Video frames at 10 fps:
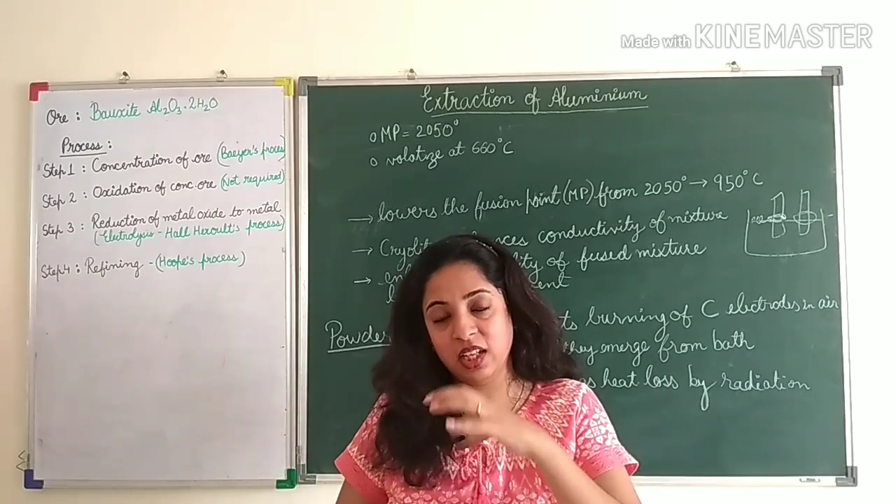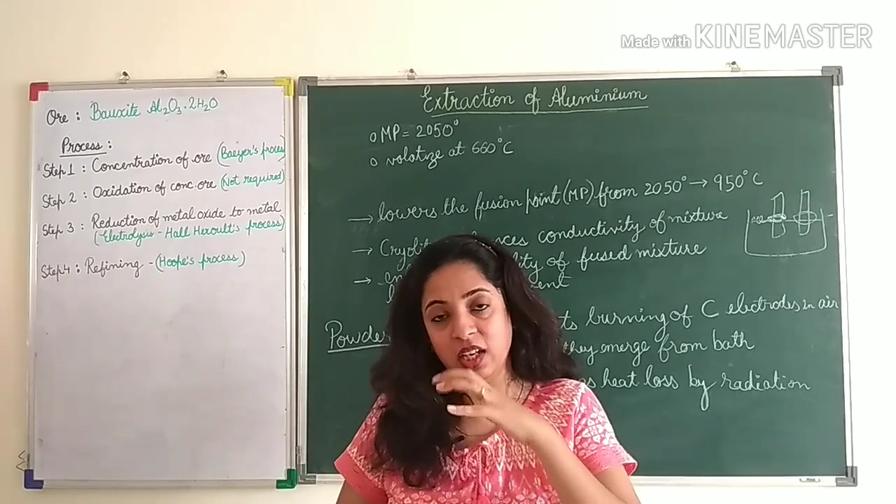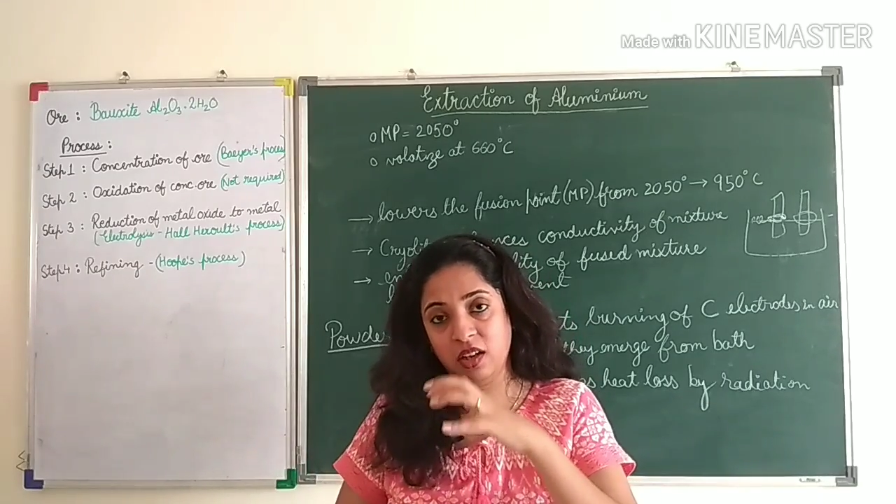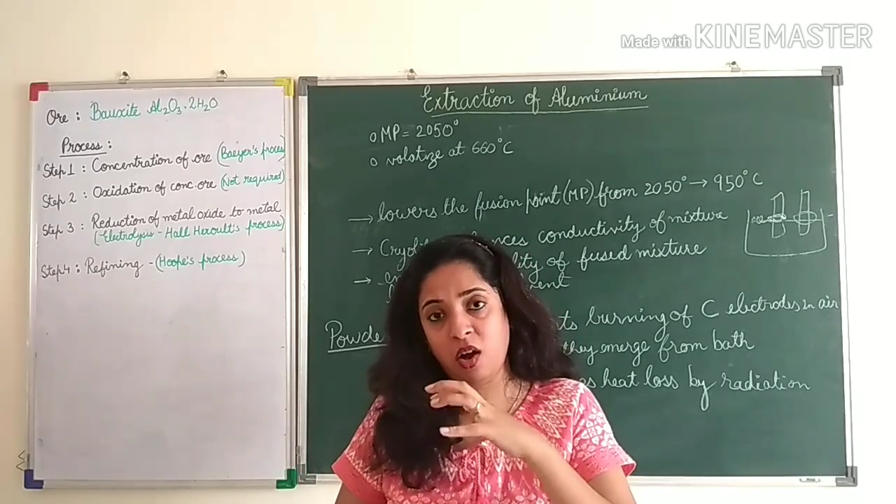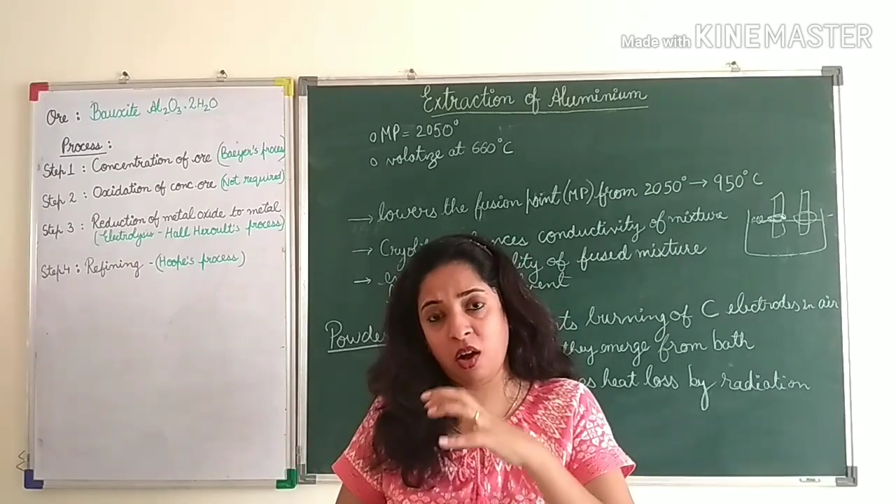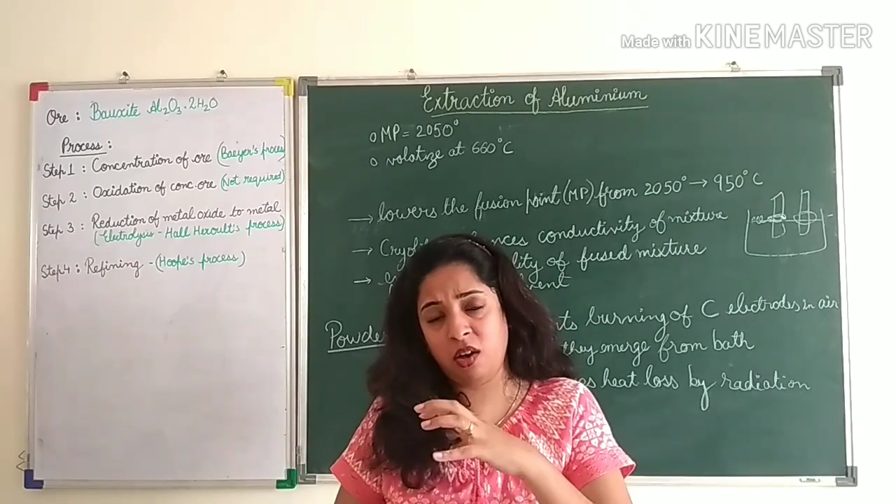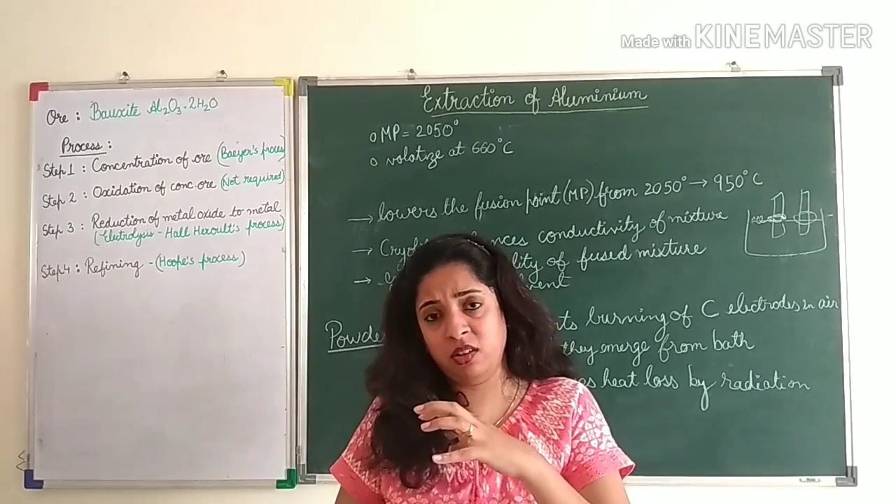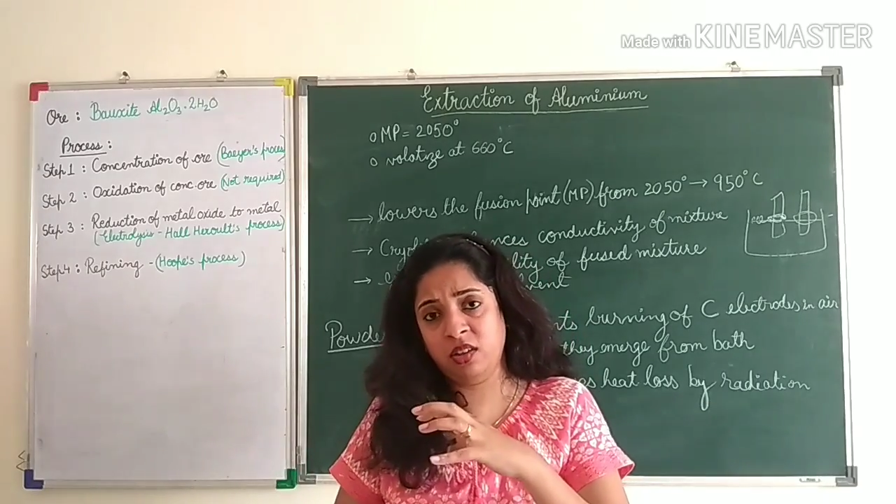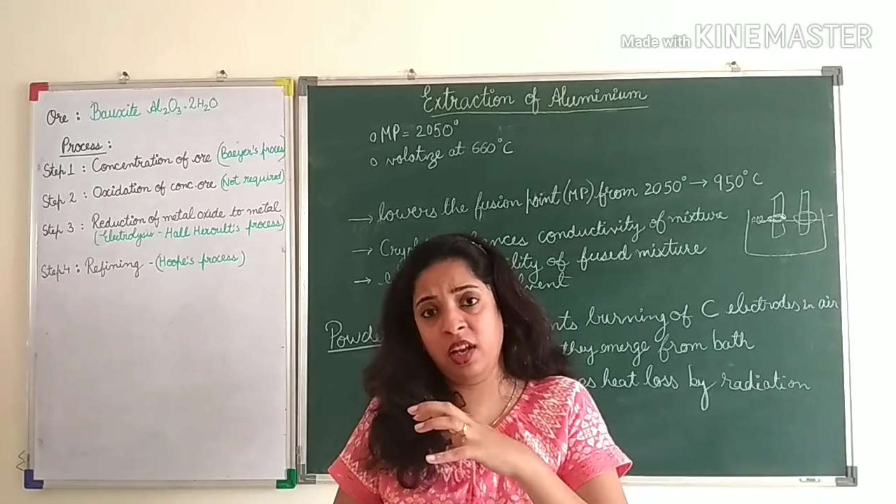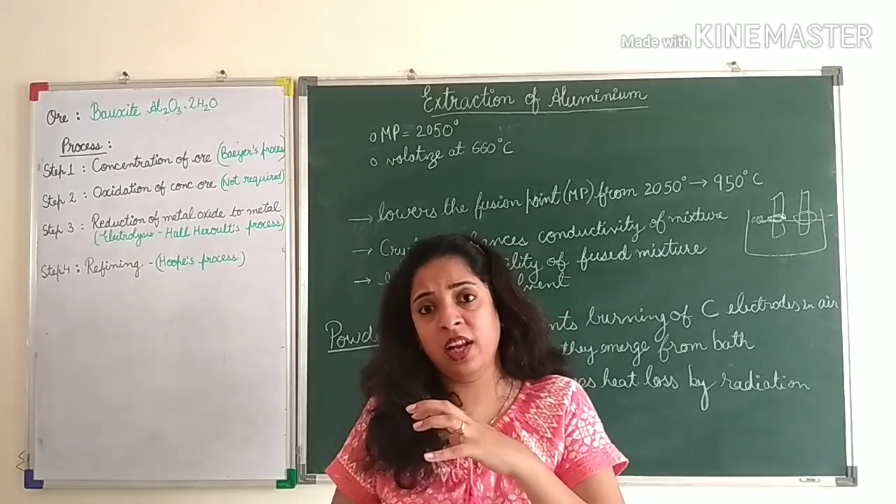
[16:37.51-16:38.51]

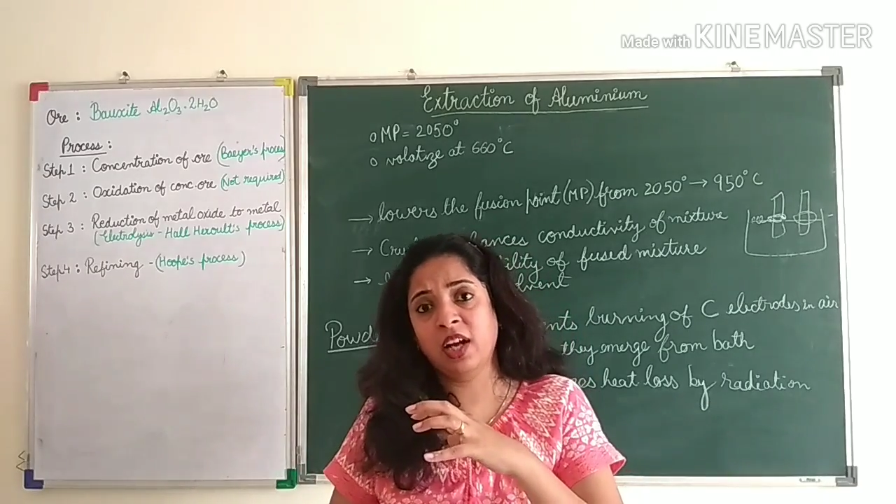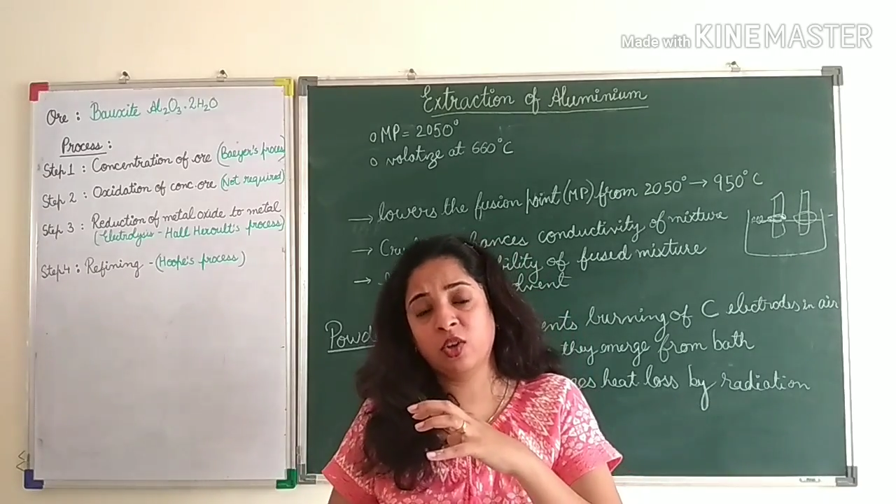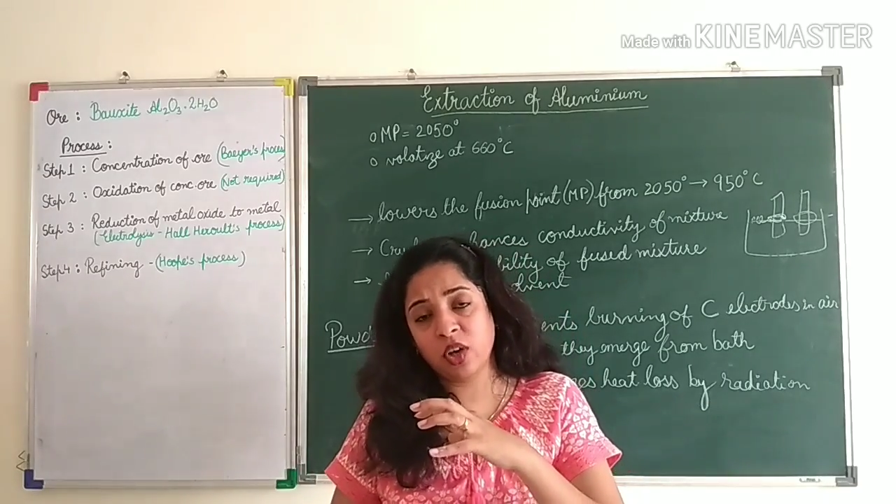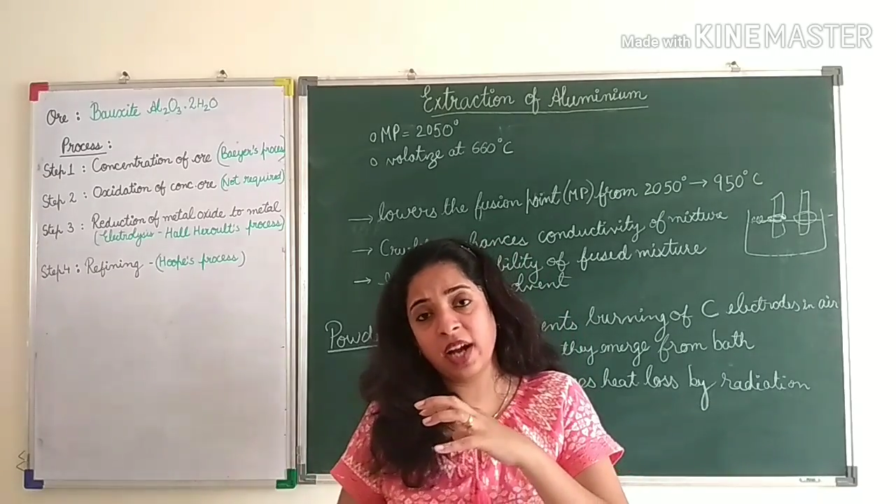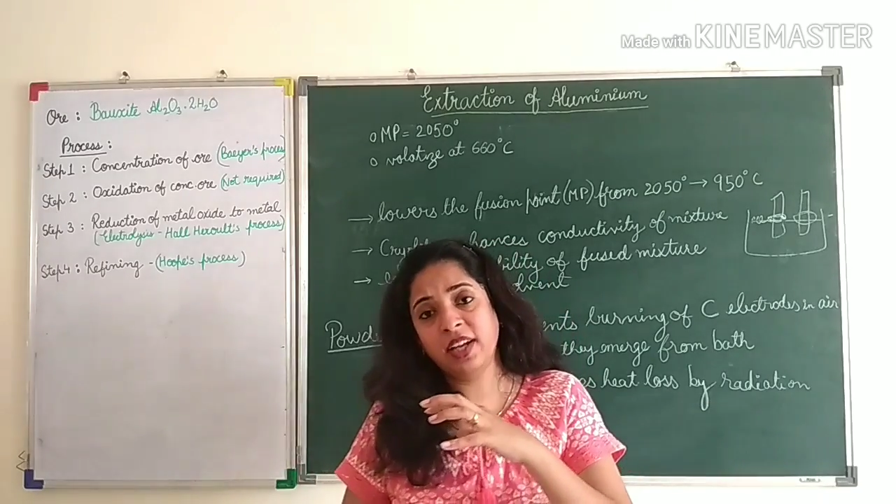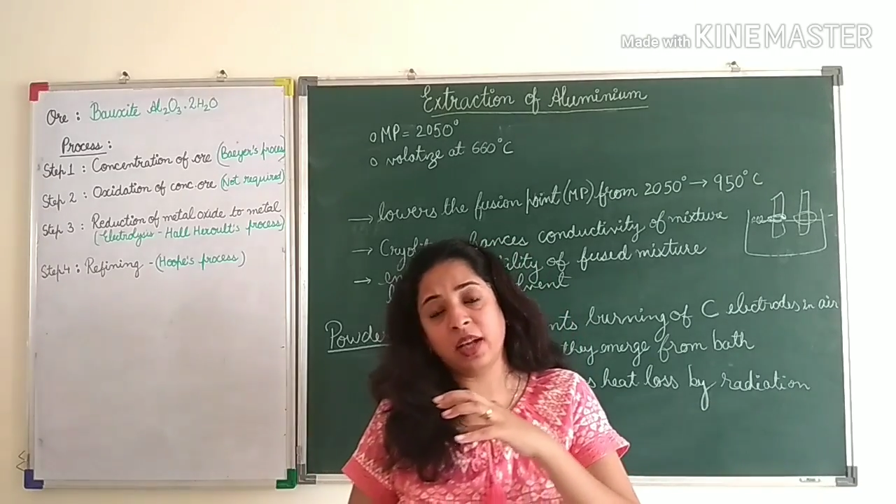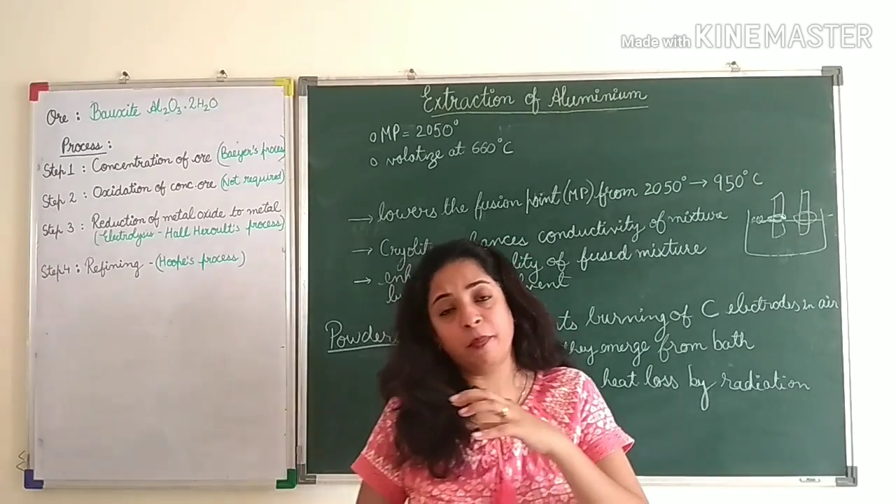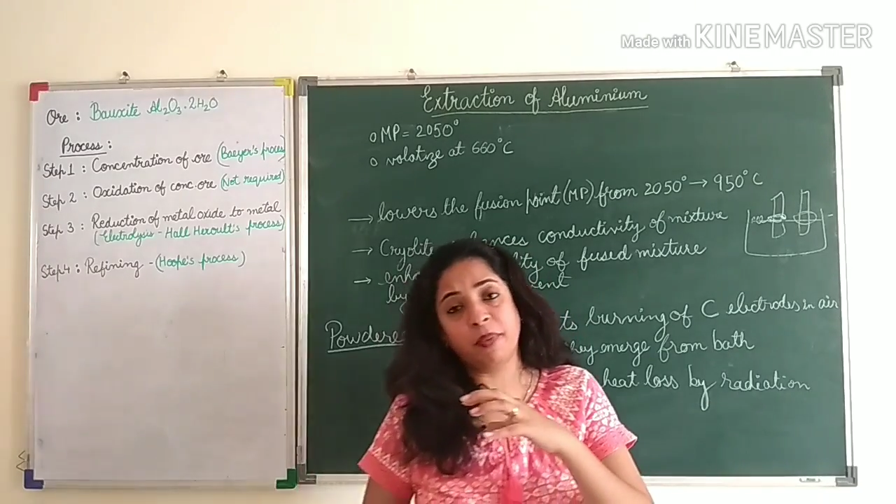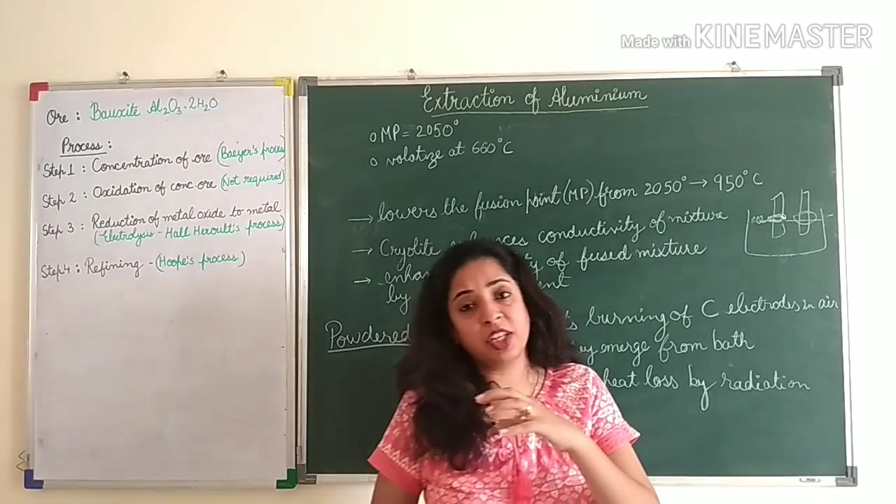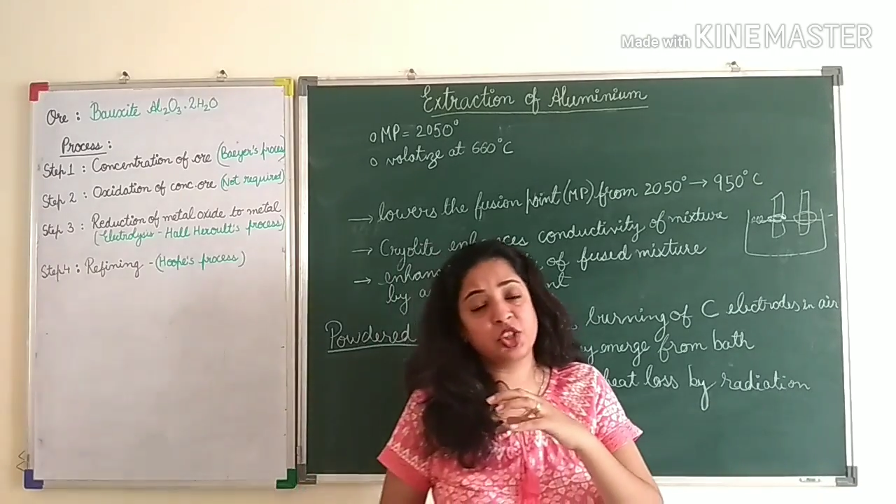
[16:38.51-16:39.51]
the electrolyte
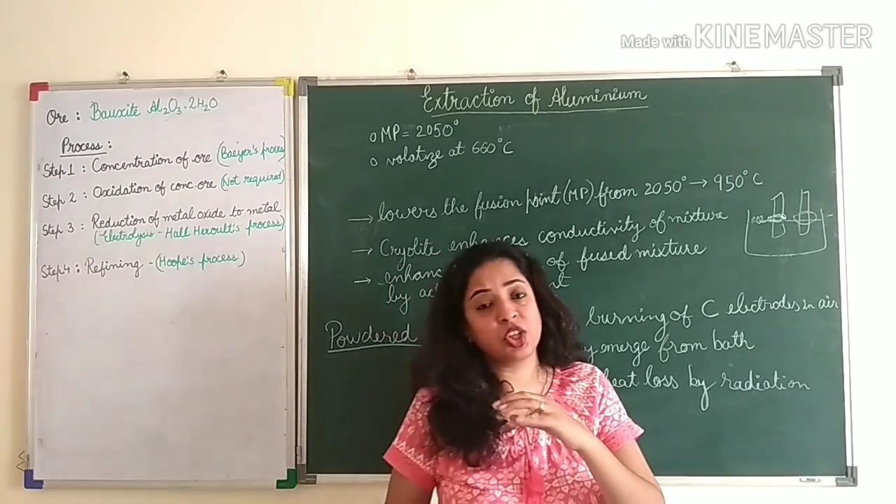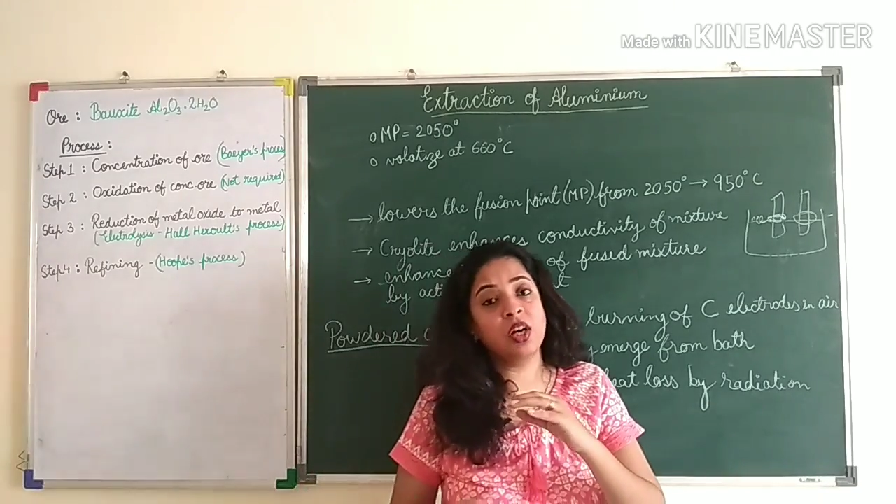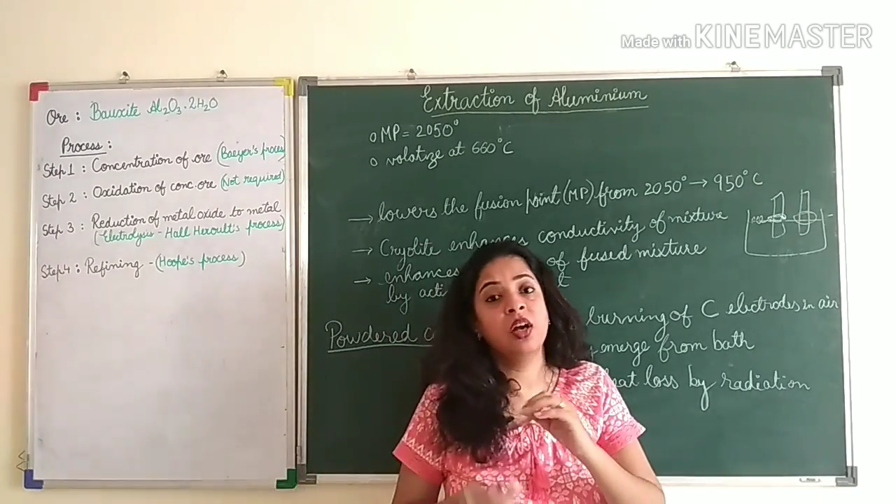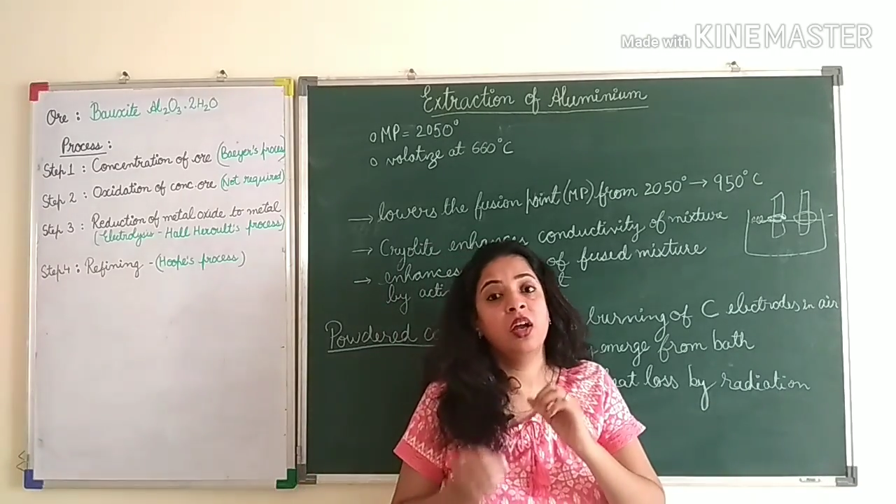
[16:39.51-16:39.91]
temperature